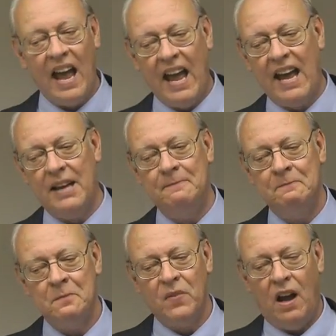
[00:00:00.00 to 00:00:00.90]
and
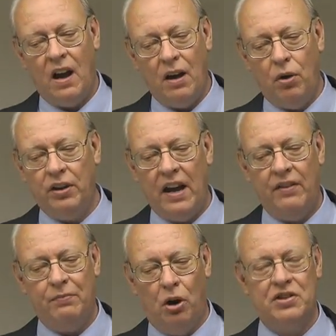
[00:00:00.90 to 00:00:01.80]
I wouldn't
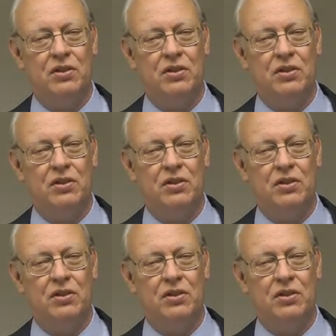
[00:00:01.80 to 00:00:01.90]
have most